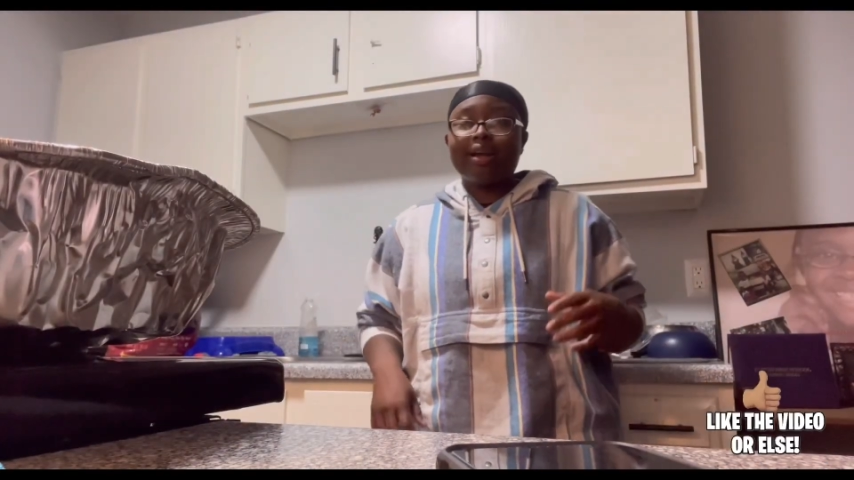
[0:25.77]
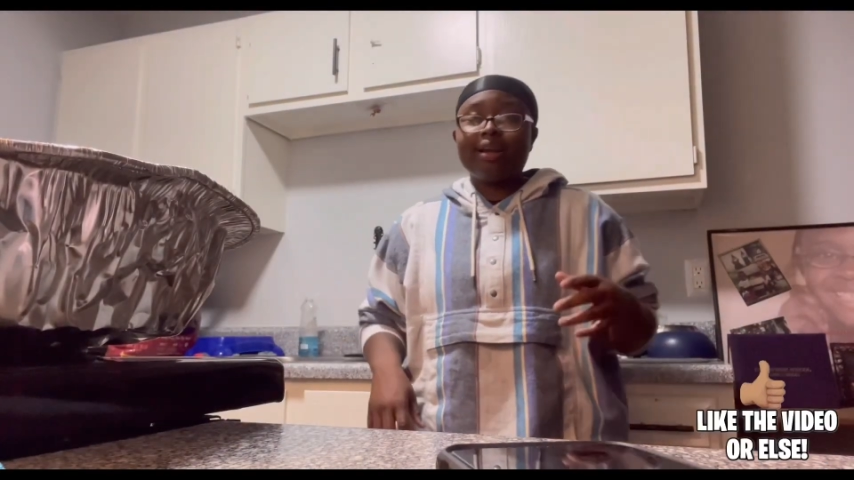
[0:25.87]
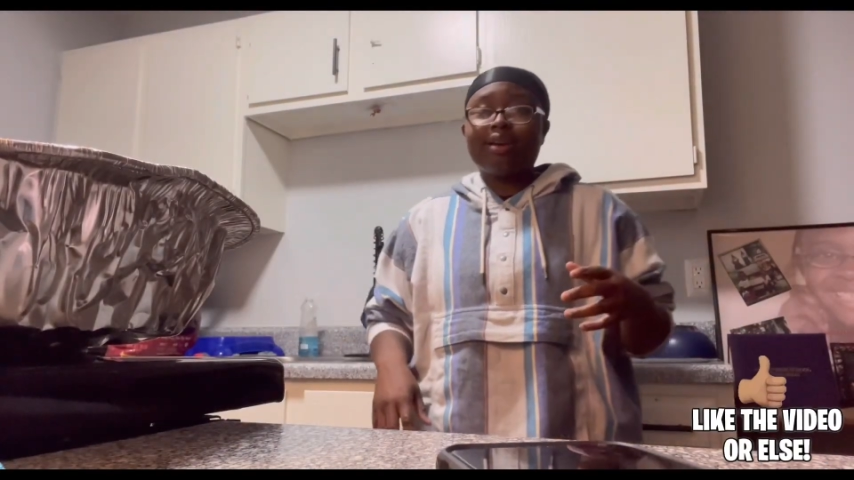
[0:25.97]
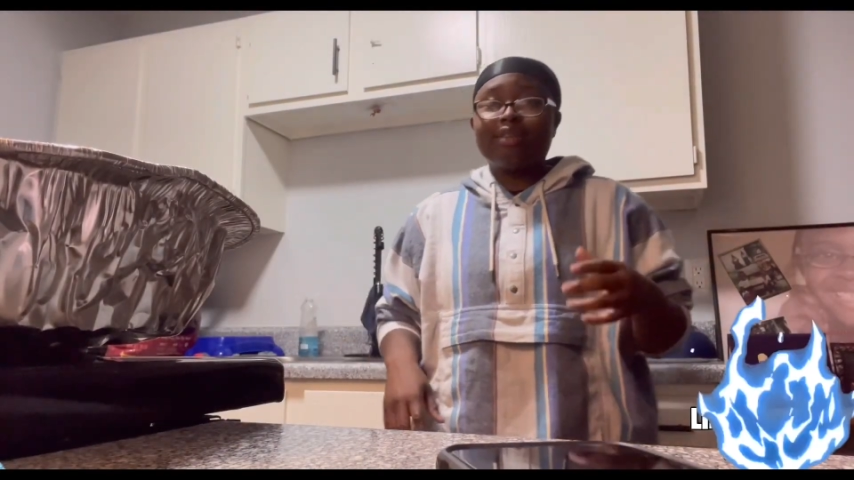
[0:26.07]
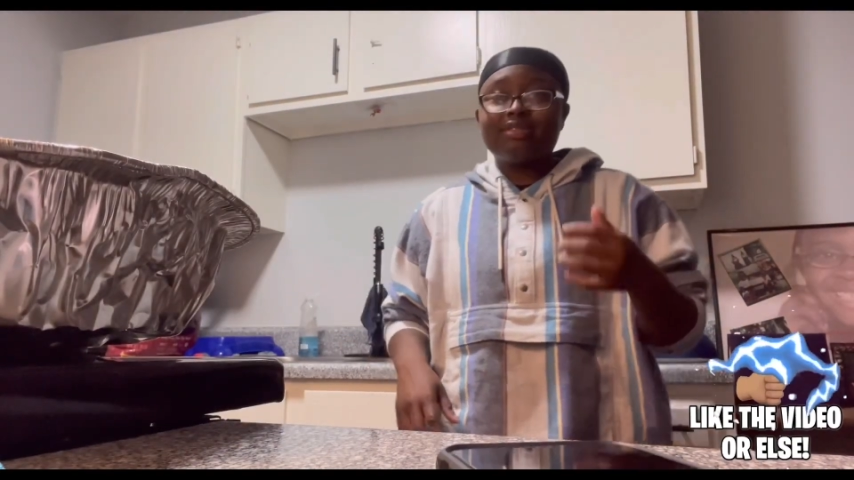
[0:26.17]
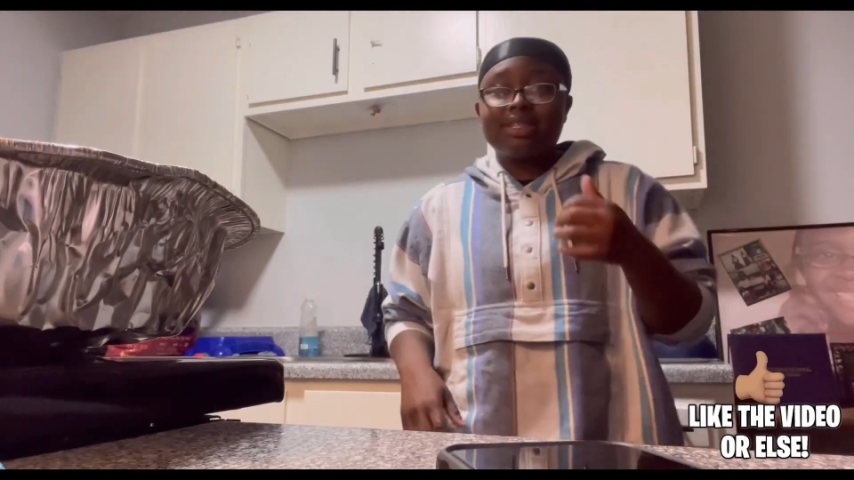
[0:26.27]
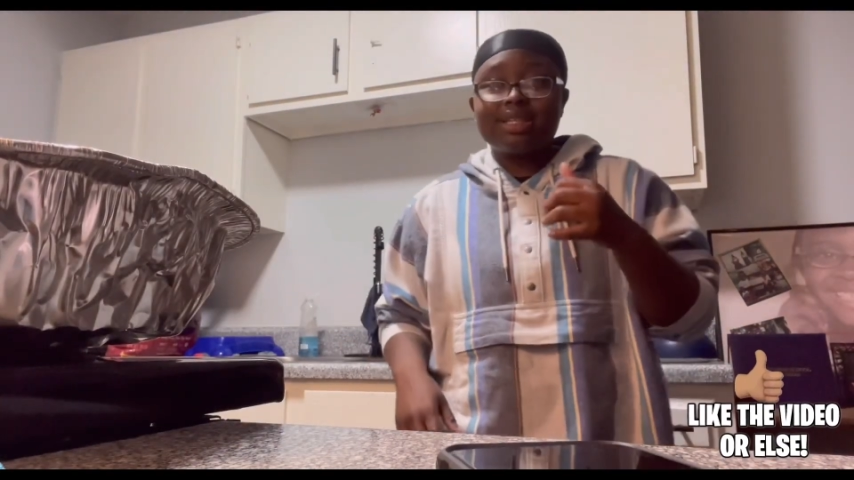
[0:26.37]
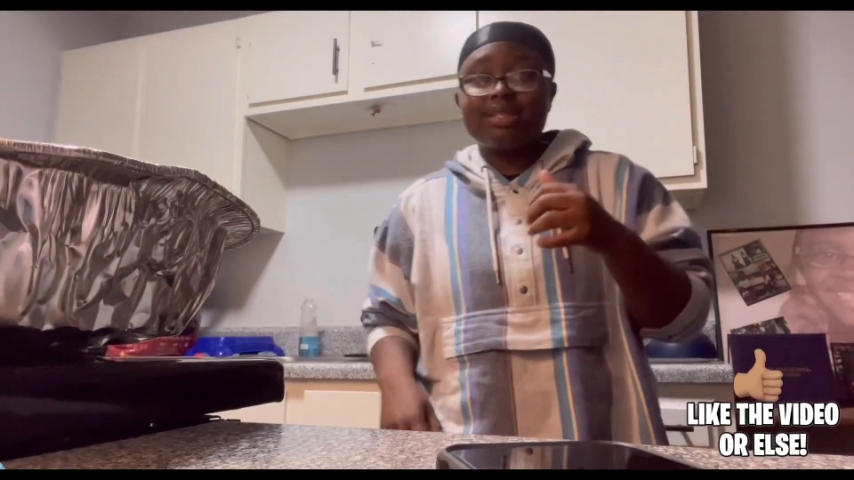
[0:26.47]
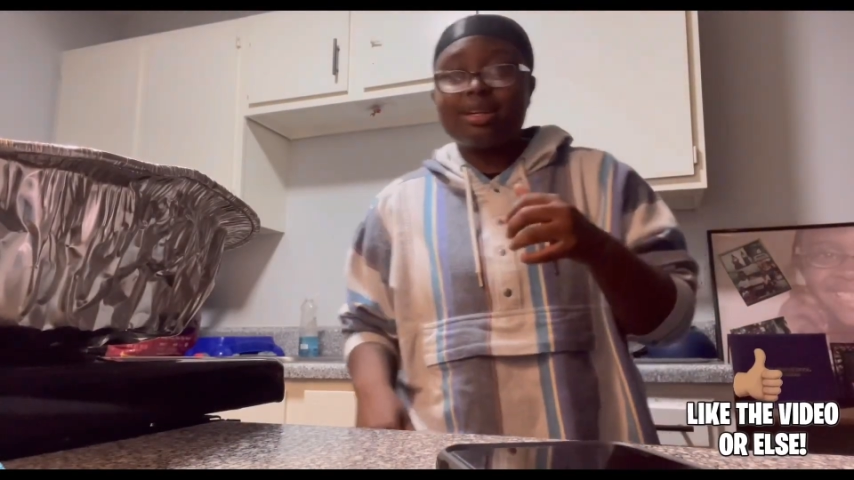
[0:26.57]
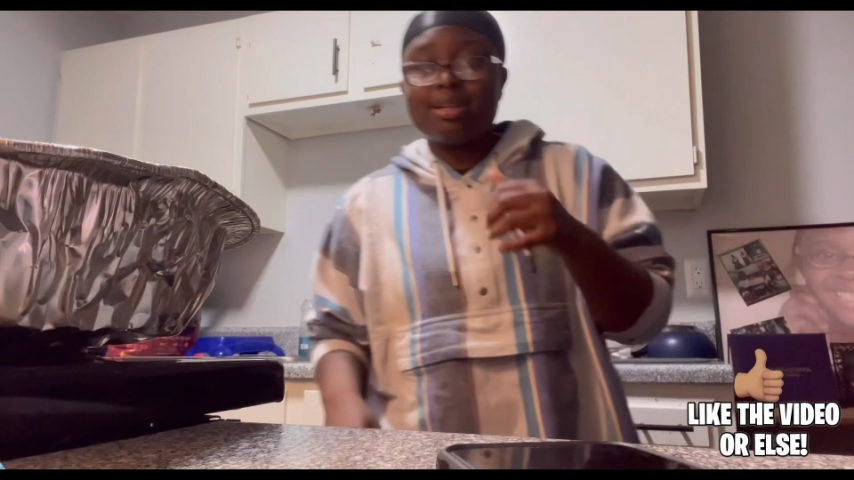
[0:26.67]
got it off
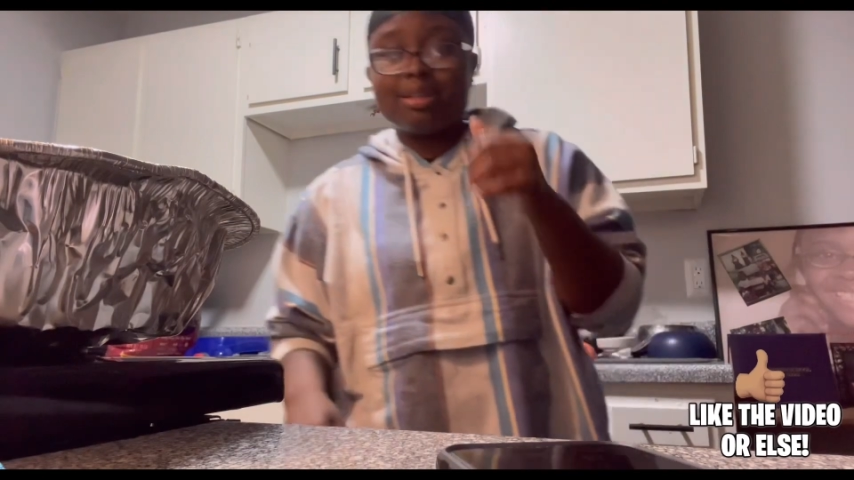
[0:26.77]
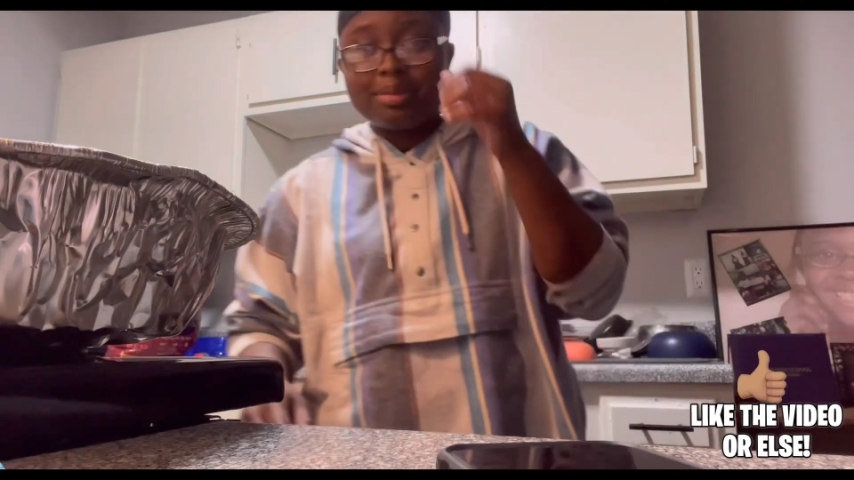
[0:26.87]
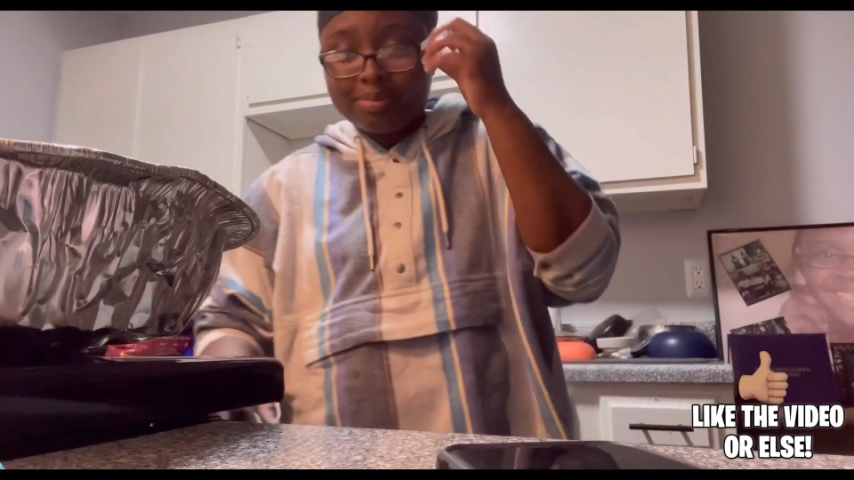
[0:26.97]
TikTok.